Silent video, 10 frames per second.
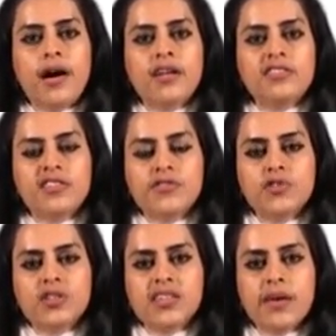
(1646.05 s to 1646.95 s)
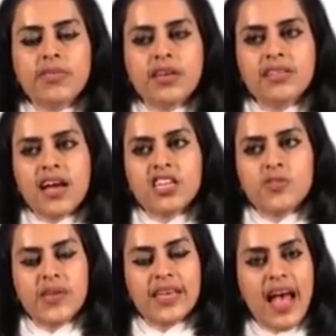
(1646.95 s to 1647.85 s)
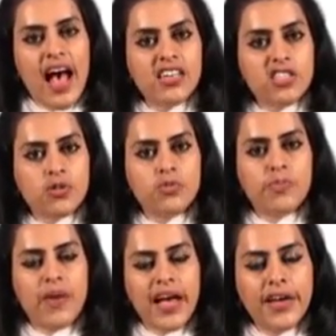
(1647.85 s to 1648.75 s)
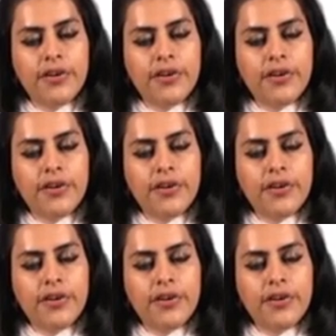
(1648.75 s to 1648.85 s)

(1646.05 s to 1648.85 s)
answer for something that is being asked